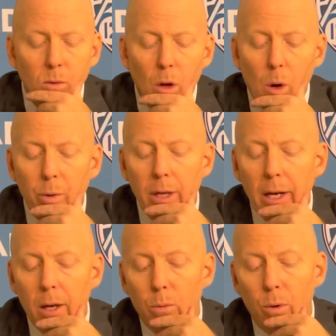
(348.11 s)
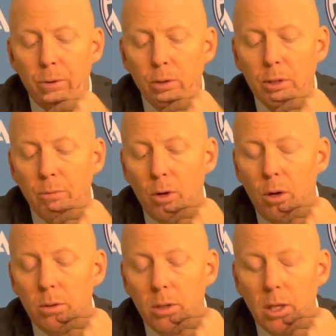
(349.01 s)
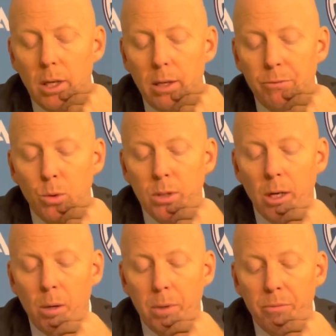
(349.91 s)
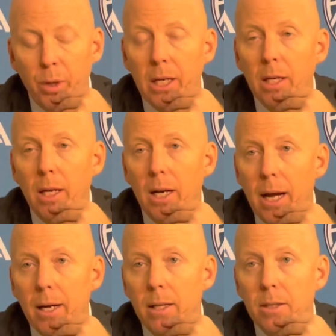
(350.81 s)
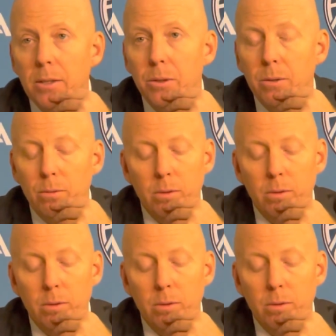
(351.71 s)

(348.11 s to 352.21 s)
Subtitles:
Oh, yeah. Well, first of all, if you tell me if we can get out of this